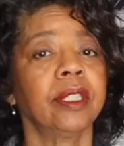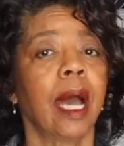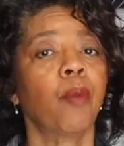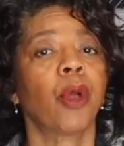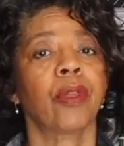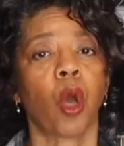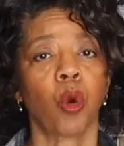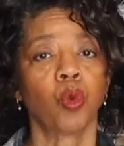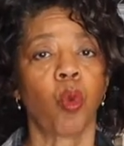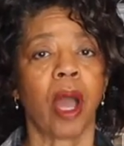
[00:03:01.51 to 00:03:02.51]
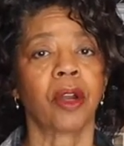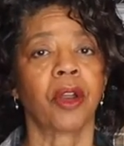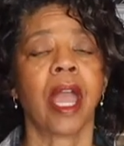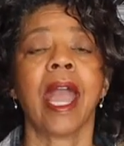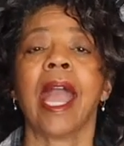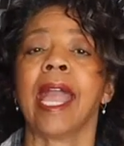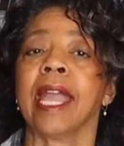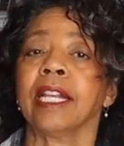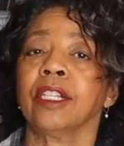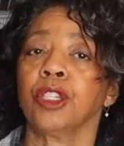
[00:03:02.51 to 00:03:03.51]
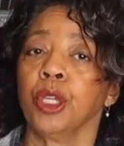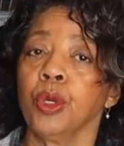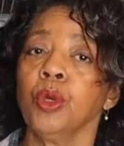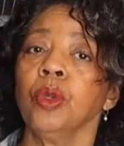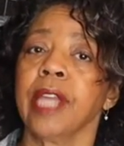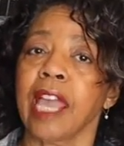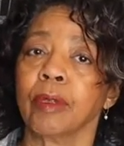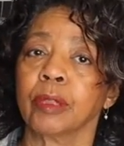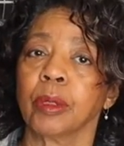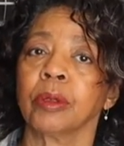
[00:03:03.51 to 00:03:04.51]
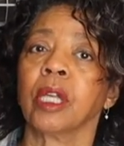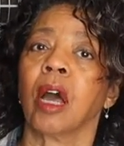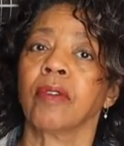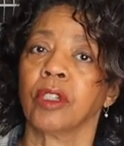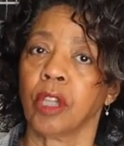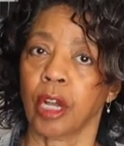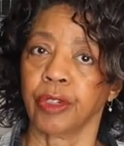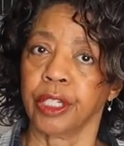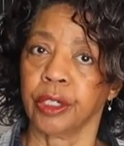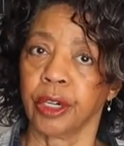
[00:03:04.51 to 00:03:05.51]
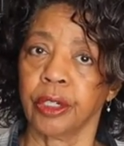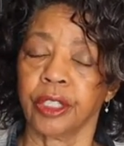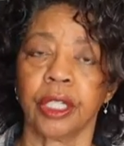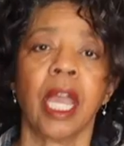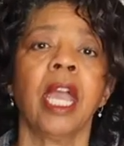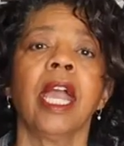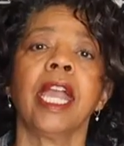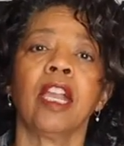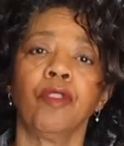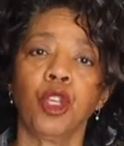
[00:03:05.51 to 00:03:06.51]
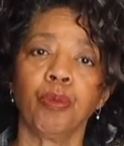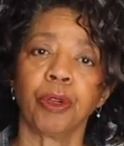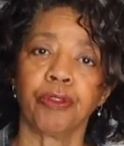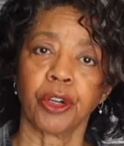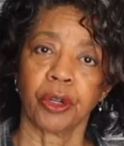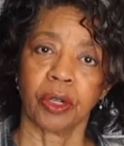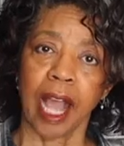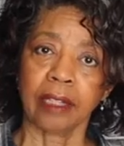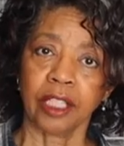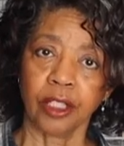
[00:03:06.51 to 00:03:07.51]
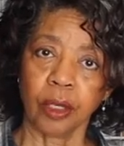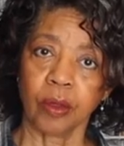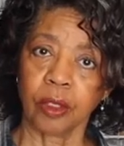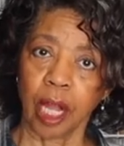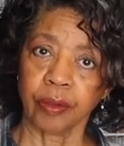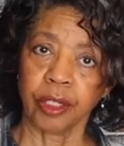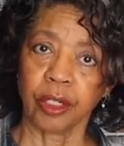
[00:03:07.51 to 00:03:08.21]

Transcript: tub with cold water and 2 tablespoons of laundry detergent. If you prefer not to use laundry